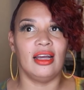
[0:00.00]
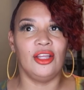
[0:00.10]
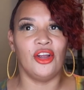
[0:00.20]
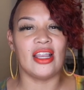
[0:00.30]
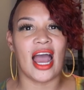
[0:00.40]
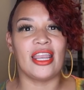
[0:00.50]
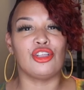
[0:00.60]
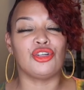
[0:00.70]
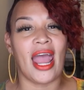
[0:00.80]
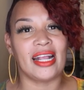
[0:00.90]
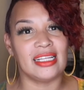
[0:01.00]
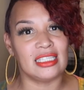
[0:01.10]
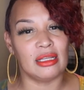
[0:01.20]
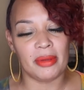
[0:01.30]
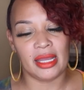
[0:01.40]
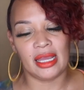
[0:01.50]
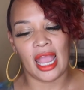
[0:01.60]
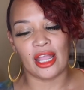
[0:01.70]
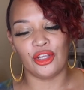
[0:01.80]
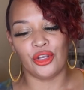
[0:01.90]
you're not attracted to me
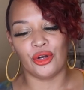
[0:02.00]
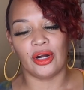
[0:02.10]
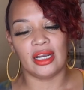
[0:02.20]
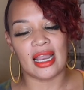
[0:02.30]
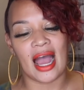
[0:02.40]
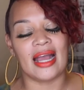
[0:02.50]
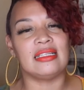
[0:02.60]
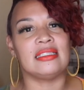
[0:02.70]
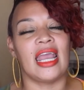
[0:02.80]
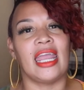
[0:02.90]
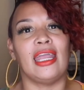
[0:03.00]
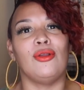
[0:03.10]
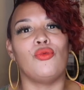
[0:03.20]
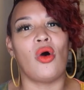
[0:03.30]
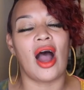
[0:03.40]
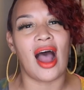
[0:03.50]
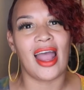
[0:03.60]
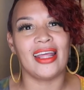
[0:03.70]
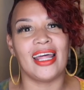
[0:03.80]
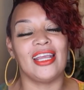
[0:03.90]
and you're not saying
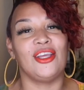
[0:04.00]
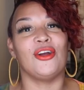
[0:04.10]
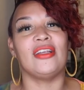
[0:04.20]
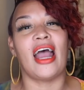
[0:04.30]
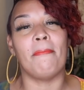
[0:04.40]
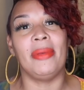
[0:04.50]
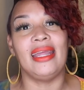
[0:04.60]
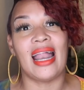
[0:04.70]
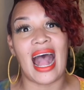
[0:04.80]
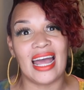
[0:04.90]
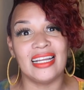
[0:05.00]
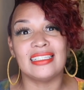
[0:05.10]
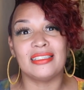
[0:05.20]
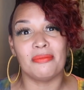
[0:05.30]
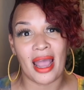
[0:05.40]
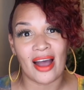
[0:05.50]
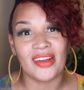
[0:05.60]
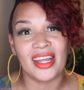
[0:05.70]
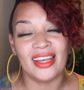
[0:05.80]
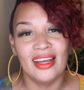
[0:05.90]
why, like you're not being honest about
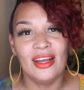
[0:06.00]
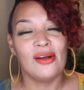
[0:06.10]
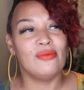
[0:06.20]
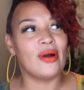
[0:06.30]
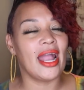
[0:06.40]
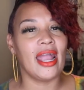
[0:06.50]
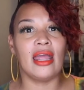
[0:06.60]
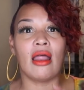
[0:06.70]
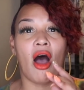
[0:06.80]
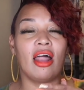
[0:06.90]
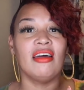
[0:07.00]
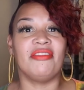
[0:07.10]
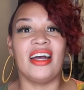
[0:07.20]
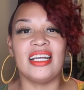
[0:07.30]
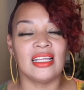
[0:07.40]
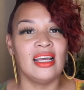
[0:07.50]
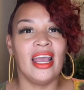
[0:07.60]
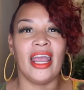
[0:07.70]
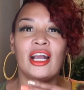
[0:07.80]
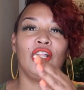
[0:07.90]
it, right? And all of us,
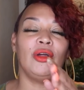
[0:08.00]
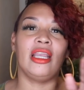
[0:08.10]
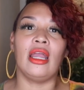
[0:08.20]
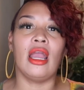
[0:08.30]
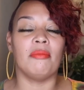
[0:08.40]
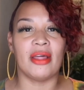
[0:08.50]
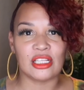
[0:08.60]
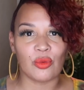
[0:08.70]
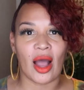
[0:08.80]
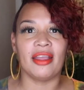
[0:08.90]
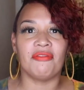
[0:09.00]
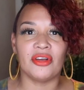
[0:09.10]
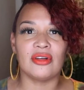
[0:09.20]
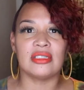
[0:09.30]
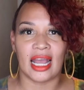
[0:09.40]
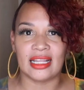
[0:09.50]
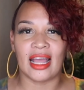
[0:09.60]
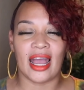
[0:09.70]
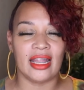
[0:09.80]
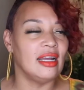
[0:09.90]
including him, that's why he feels like
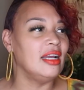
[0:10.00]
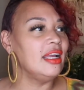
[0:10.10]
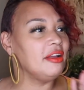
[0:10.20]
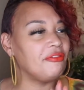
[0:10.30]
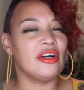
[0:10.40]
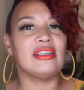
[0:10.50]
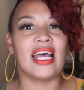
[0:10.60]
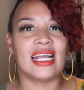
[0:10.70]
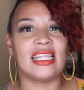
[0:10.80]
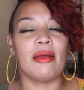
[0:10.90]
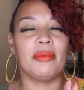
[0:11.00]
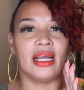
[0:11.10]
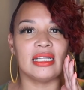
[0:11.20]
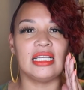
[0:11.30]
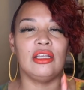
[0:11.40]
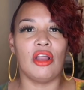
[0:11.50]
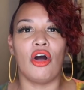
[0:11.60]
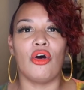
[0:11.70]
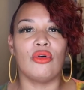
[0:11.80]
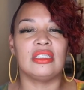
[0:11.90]
that. He feels like that because he
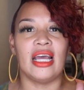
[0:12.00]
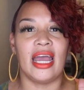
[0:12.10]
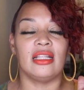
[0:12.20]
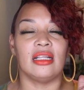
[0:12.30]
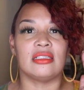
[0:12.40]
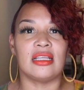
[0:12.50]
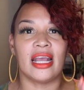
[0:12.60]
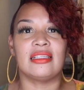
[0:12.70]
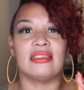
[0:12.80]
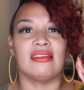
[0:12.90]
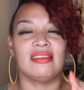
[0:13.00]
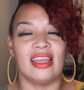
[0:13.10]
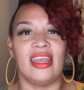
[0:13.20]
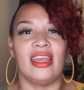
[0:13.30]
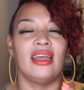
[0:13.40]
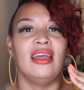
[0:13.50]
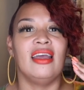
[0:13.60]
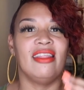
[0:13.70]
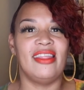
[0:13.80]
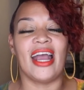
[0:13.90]
knows that the sex is the thing
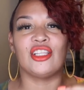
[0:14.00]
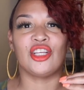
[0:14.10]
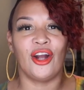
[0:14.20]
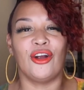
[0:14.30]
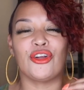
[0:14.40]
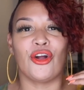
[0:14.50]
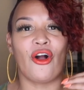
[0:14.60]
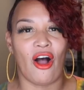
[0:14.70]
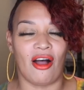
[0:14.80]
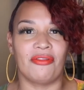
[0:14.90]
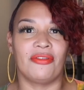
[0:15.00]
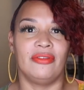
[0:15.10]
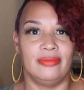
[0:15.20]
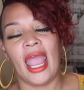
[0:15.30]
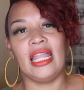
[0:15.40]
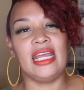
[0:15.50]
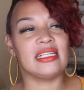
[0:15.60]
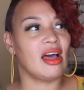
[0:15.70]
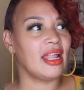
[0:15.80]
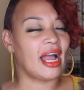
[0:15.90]
that turned her off. Haley
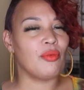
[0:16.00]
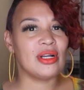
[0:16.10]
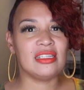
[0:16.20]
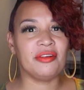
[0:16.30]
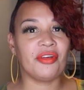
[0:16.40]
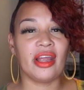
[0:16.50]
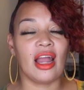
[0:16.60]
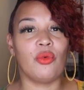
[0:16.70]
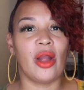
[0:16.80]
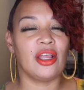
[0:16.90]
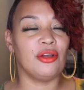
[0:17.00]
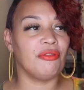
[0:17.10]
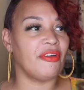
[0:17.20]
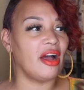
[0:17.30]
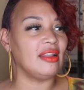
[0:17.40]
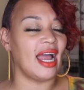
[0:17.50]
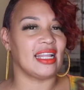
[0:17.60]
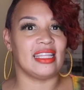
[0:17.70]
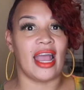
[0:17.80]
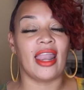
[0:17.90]
is all like, I wasn't aware you felt
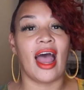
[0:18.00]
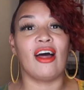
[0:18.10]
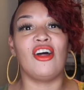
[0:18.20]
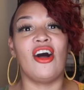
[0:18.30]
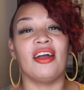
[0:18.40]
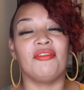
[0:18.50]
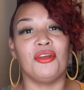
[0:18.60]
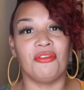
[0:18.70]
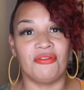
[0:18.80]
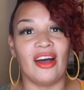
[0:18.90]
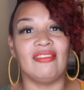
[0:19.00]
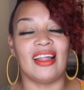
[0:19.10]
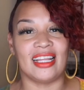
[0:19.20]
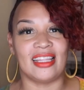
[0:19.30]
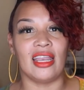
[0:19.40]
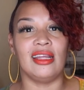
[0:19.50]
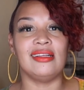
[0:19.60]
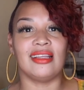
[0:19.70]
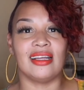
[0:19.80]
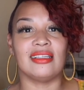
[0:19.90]
like that. How long have you felt like that? And he
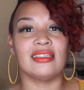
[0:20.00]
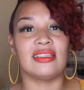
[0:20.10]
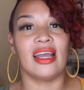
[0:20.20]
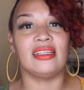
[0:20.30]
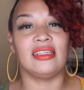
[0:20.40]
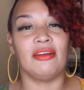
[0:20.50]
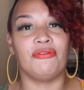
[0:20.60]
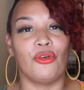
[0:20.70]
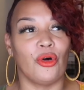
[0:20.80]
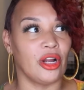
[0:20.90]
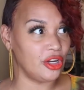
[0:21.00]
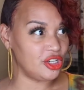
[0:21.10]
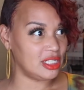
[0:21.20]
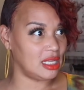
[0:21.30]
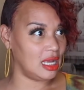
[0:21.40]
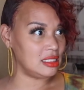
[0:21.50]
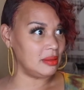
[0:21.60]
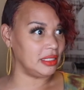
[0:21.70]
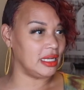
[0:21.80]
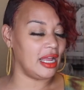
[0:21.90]
says, since like day four. And you're just saying
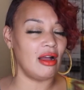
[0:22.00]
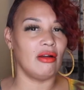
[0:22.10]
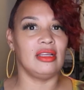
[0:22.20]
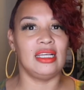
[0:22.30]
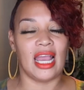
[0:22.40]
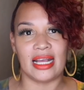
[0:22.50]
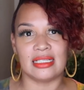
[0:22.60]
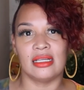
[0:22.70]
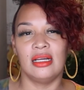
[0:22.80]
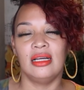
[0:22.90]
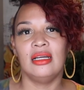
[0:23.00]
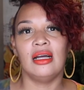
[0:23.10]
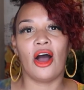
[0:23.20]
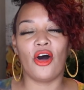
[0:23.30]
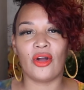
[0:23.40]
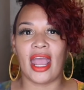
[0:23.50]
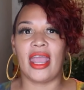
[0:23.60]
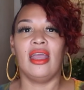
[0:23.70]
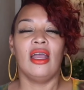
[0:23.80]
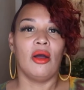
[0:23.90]
something now? Yes.
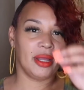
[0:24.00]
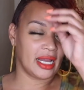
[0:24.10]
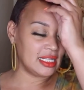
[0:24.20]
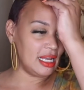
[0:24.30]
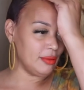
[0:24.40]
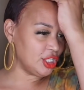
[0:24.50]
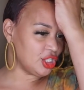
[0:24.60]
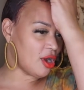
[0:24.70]
Okay, because he was just